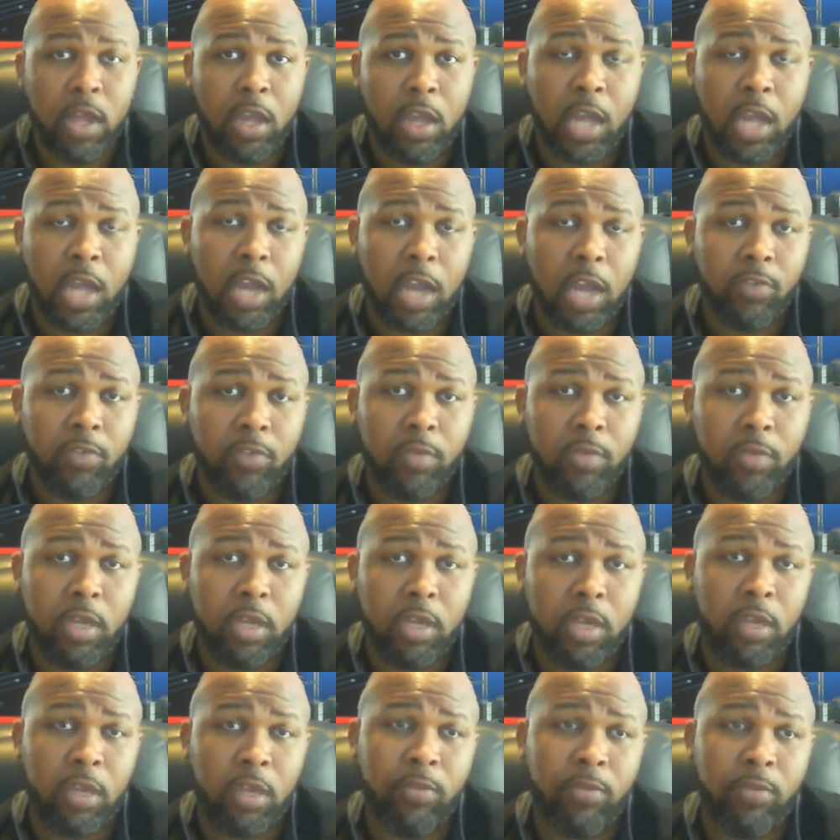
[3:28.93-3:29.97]
A lot of them are
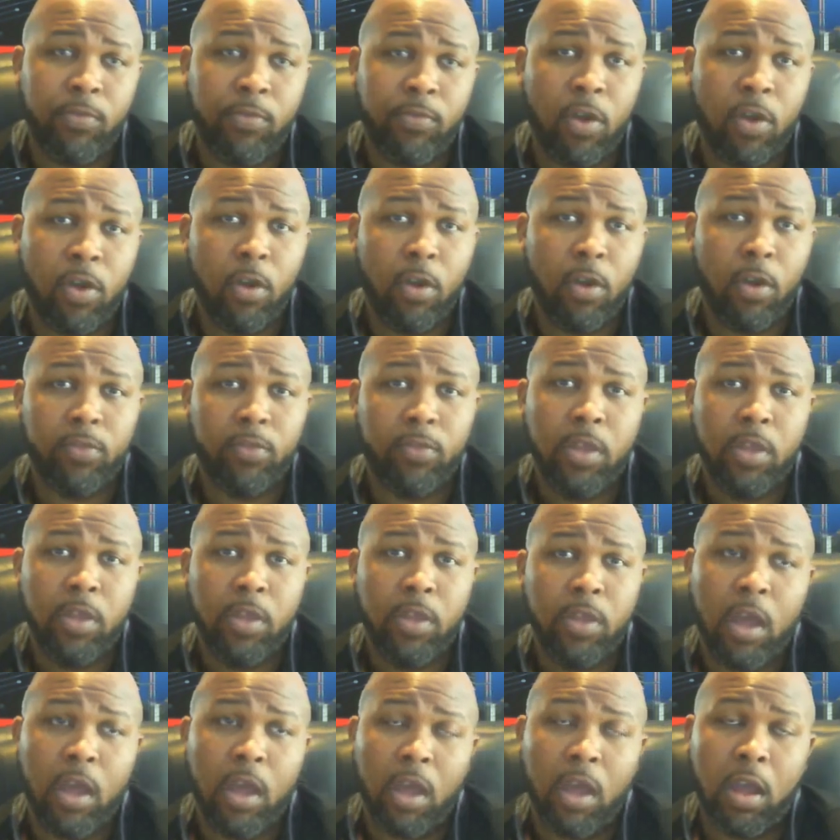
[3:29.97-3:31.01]
getting involved
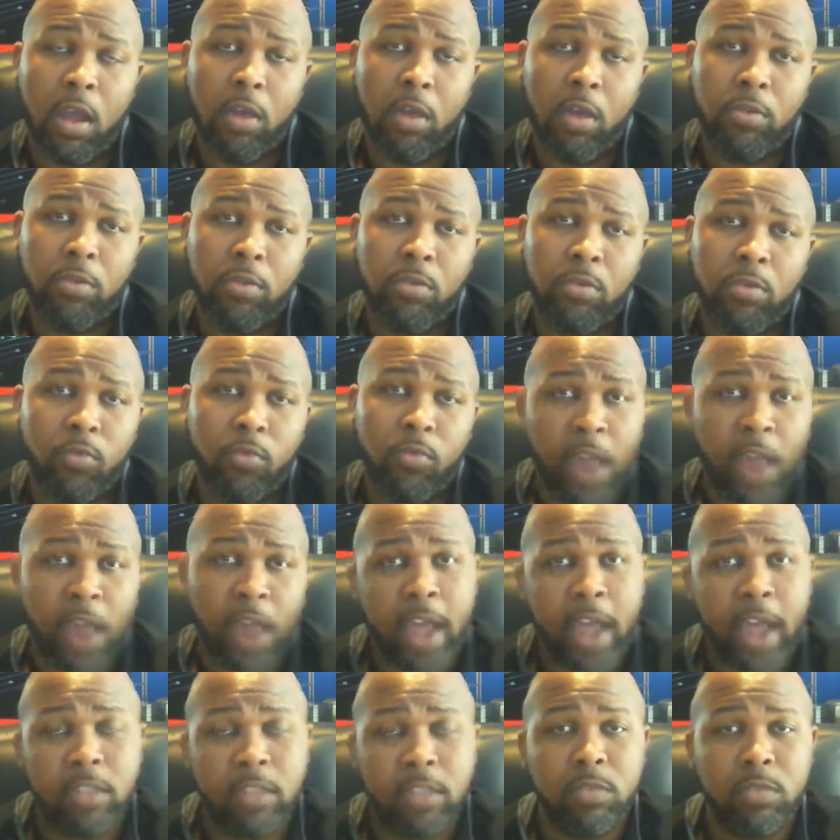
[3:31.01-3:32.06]

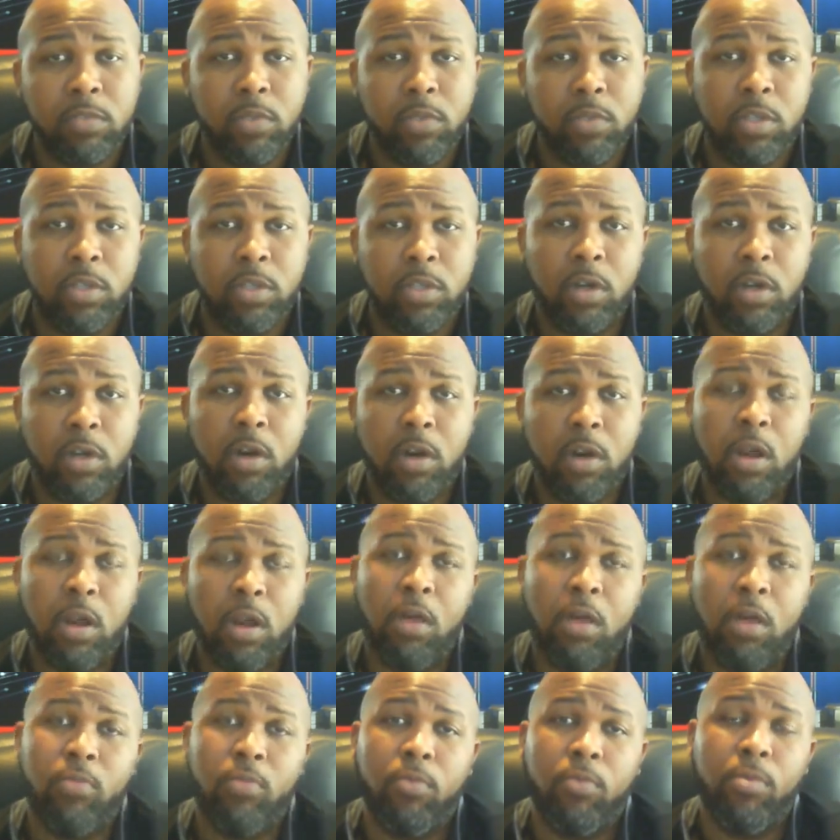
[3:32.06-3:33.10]
RATs, which
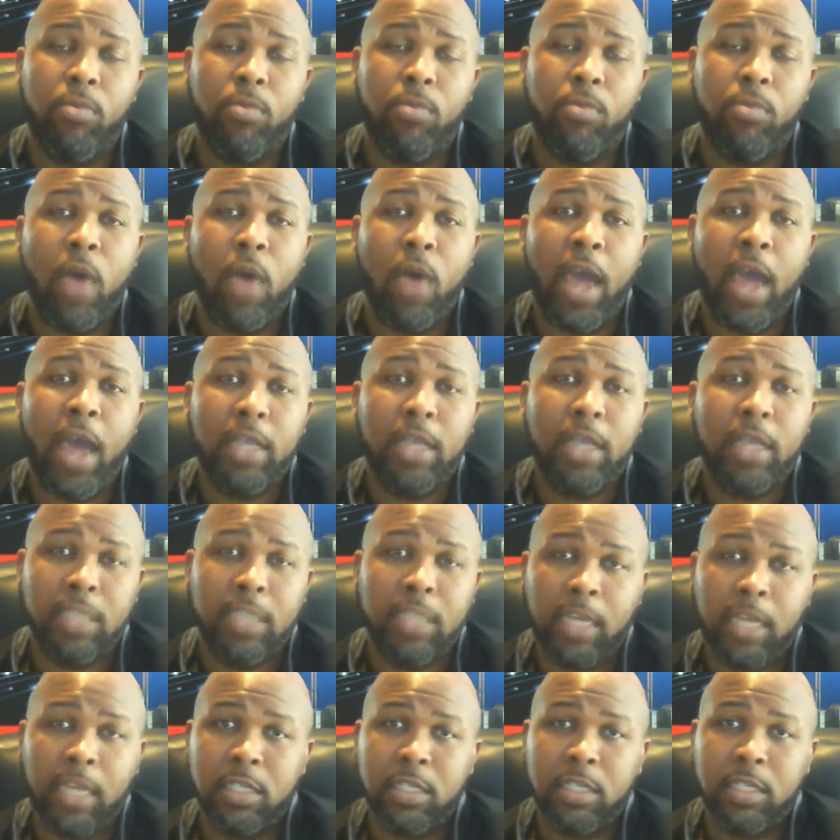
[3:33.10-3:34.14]
are remote
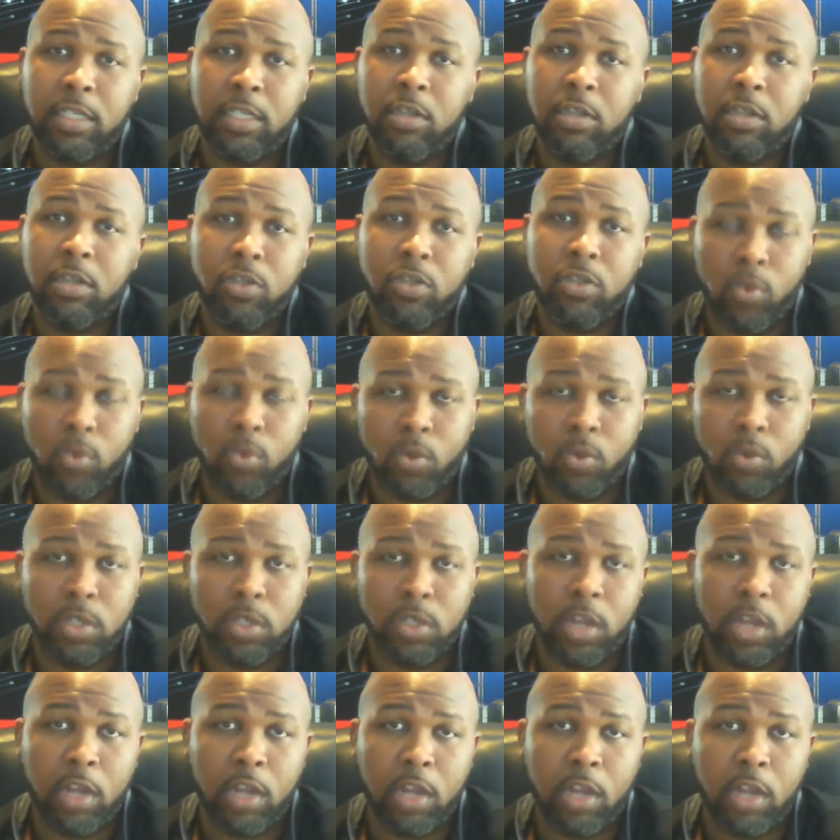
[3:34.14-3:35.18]
access tools.
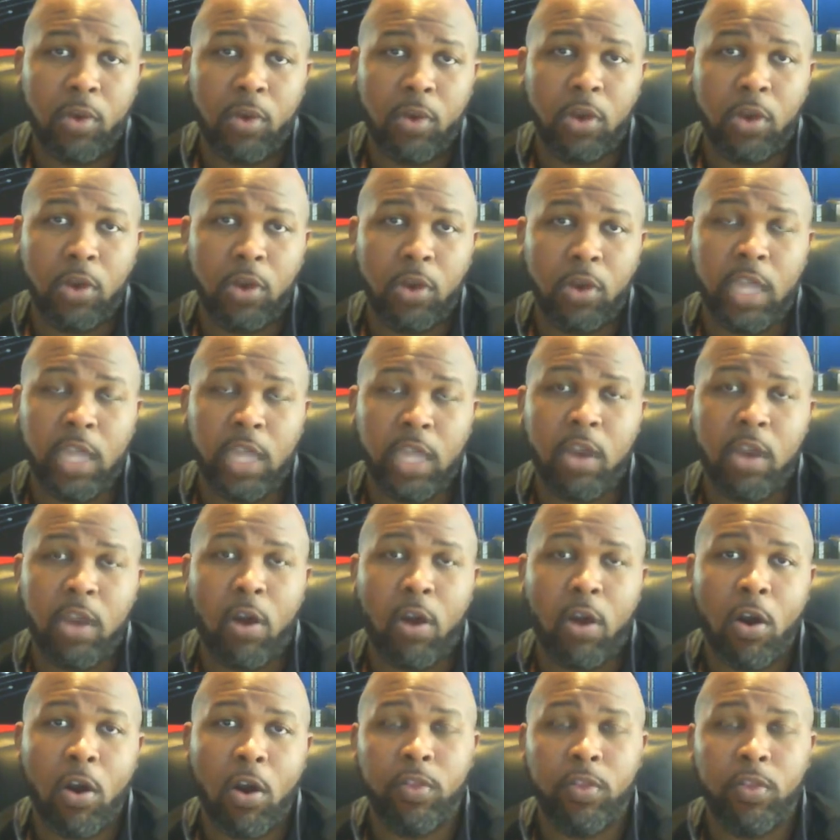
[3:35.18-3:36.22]
In other words, they
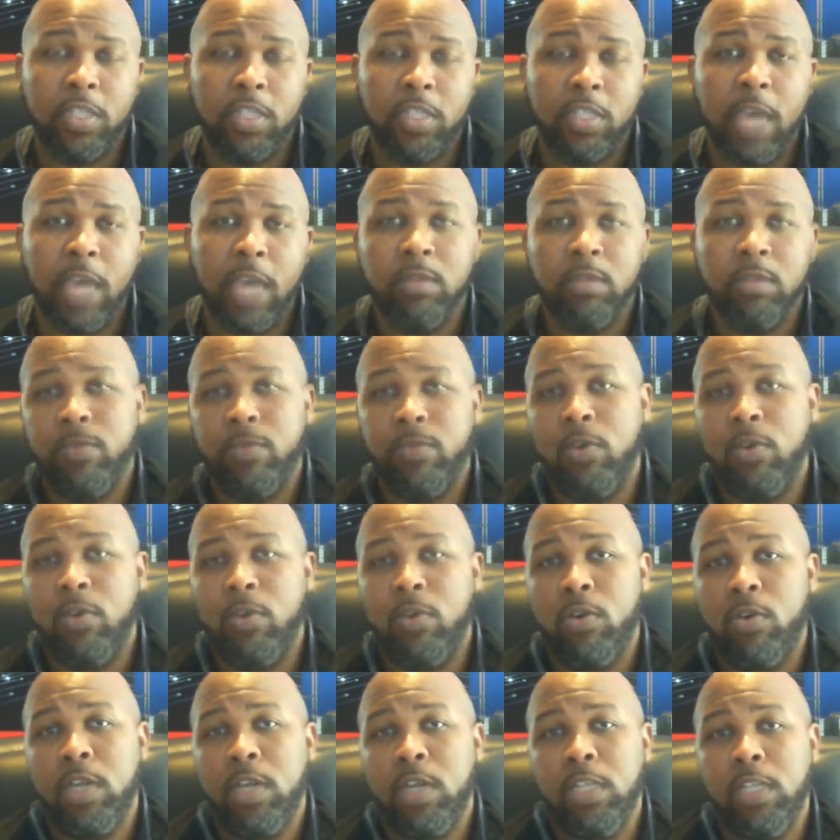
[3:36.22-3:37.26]
are the types of
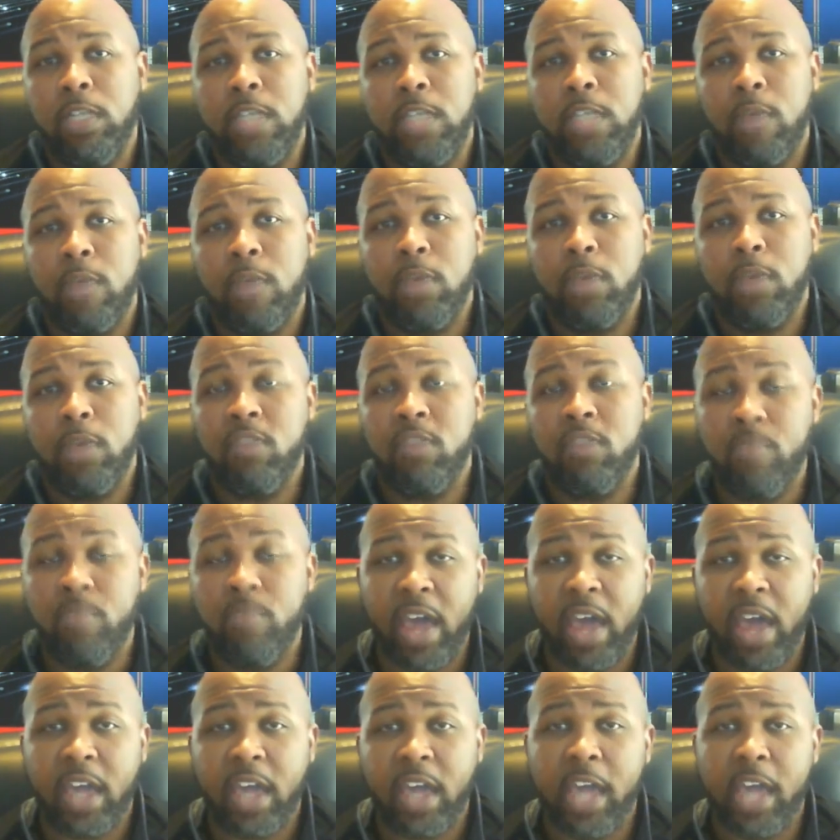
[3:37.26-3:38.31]
vulnerabilities that will give
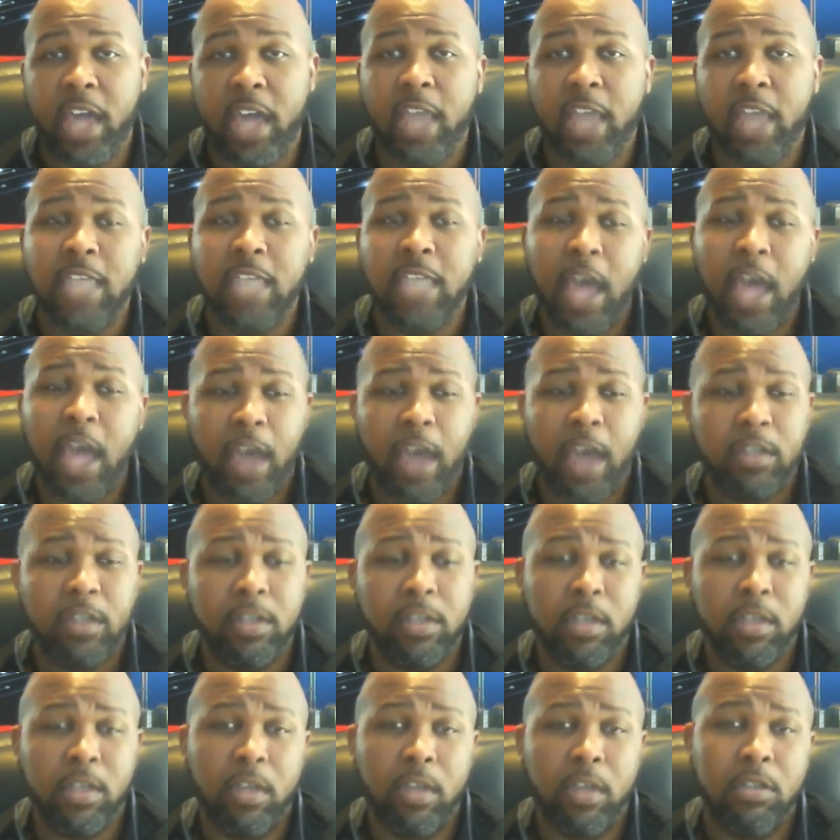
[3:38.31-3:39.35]
bad guys
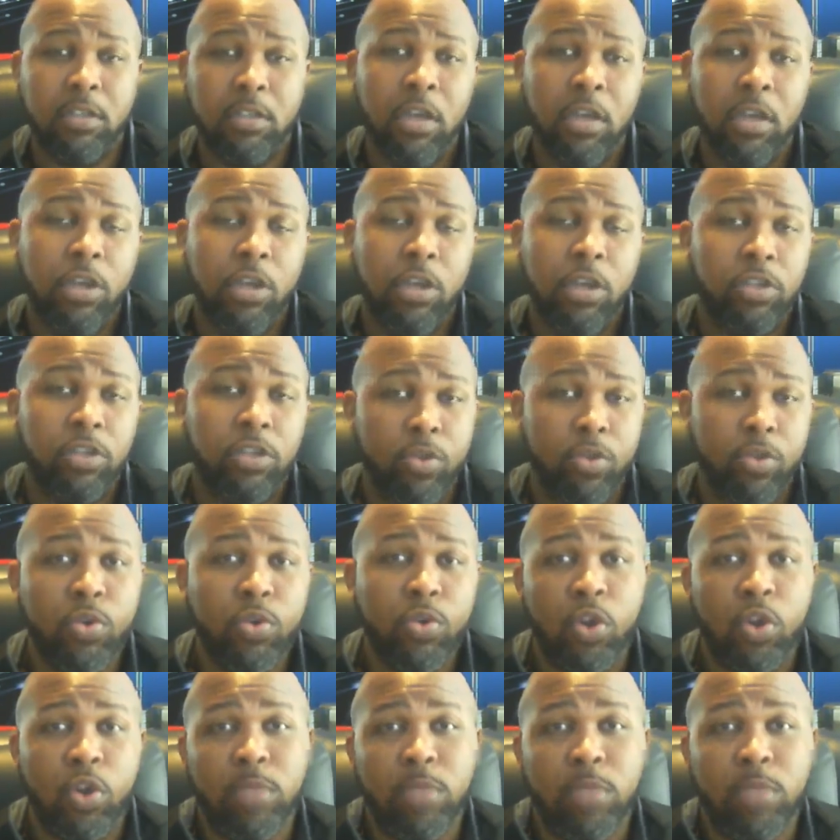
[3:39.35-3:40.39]
access
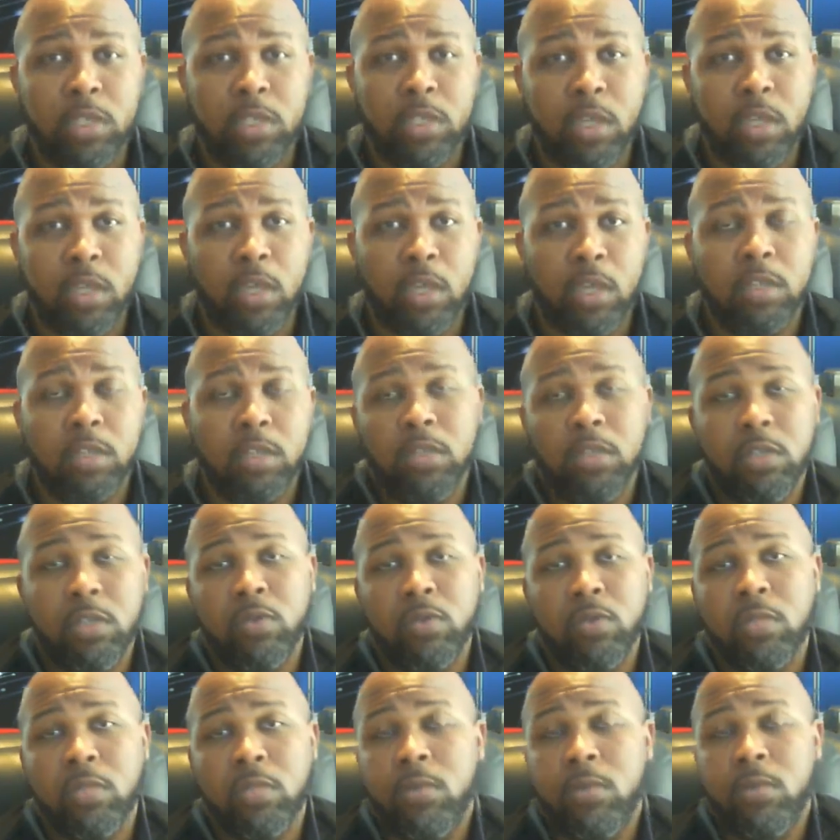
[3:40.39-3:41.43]
to your machine to
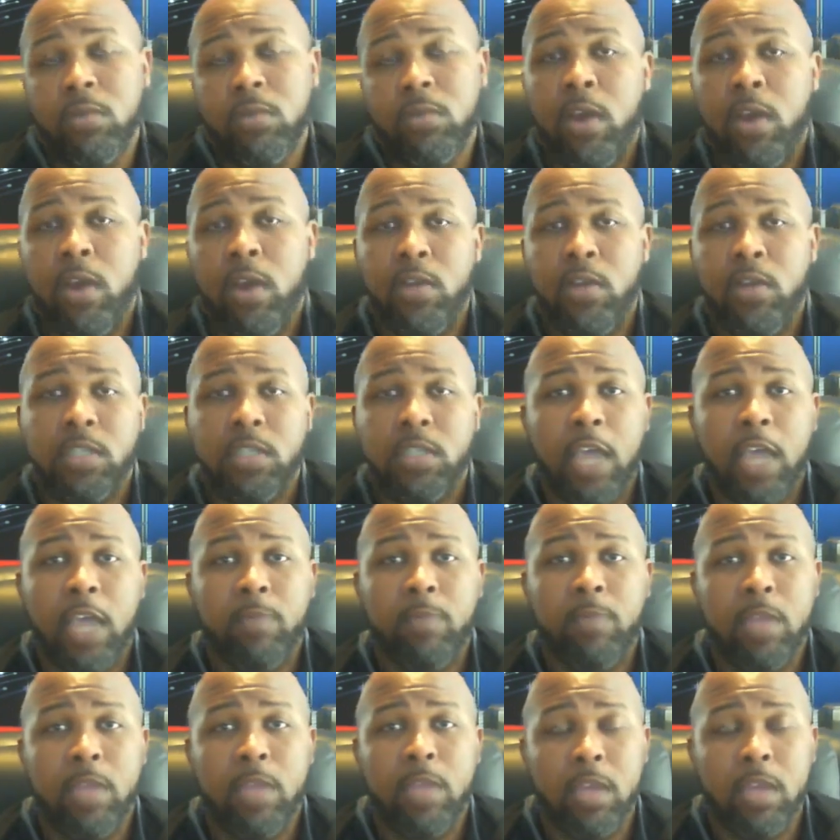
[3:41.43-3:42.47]
do some nefarious
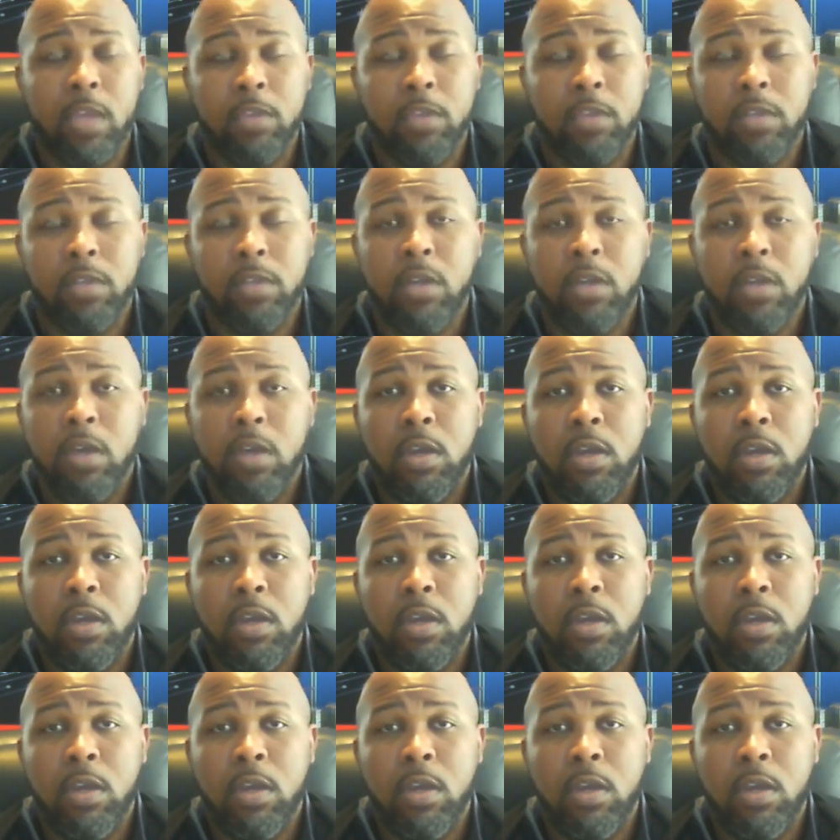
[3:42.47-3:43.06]
type things.